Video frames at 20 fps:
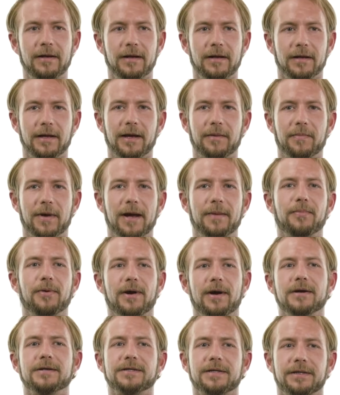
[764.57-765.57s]
Like my
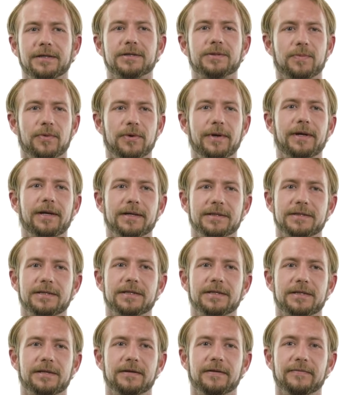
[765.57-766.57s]
prayers at this point
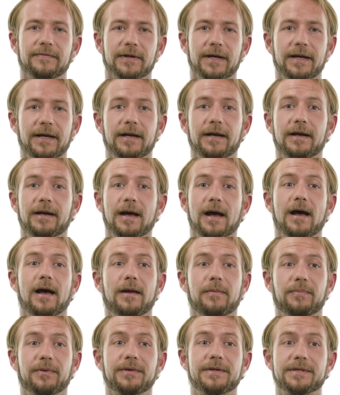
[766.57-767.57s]
consisted of like,
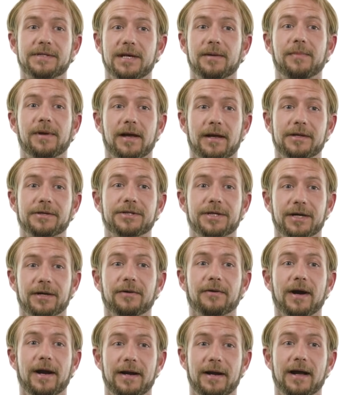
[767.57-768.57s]
God, please get me out of
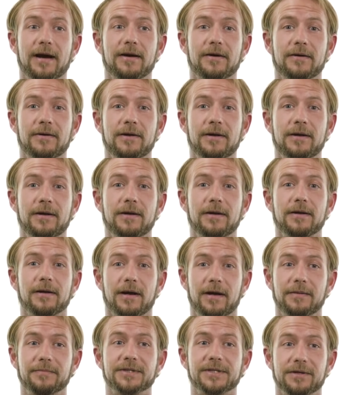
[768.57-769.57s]
jail right now.
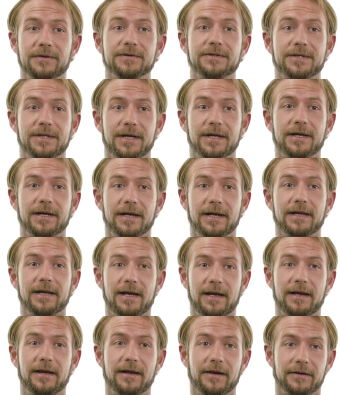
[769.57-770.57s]
I'm so sick and I
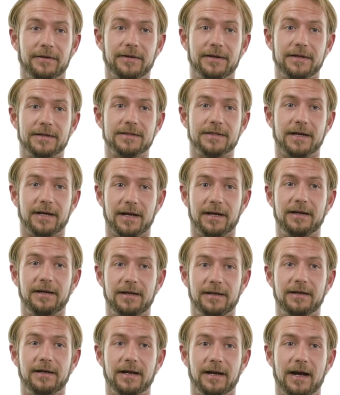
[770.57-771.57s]
can't handle this. Like I
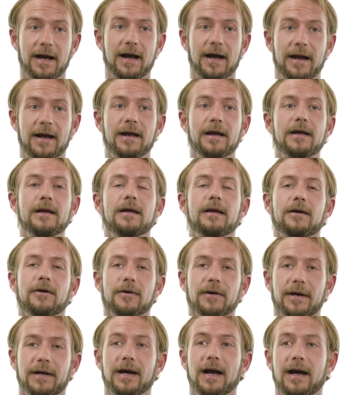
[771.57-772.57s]
need to get high.
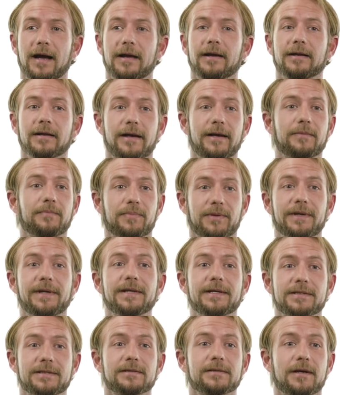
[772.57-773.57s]
Or God, like
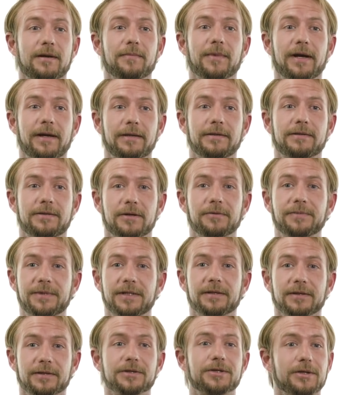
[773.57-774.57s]
please let my dope
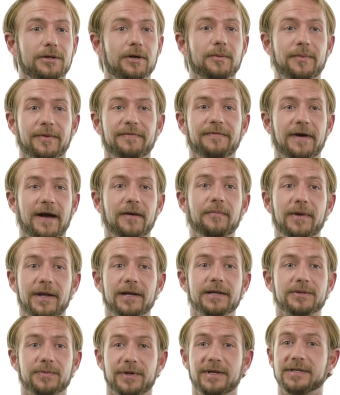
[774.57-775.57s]
dealer show up in five
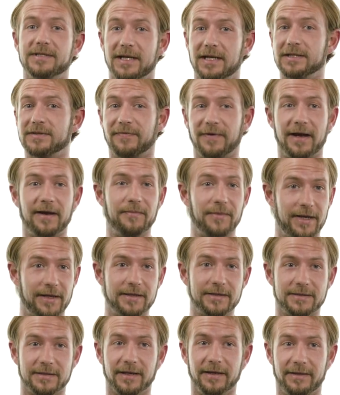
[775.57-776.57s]
minutes when he says five
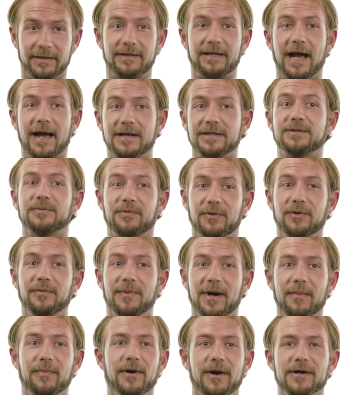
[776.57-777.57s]
minutes. Like that's what
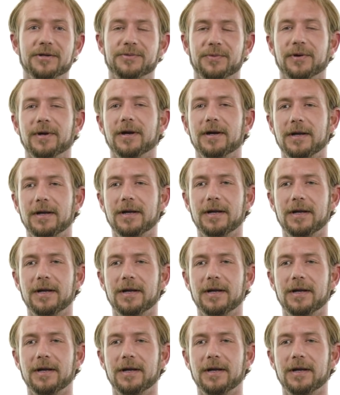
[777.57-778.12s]
my prayers were.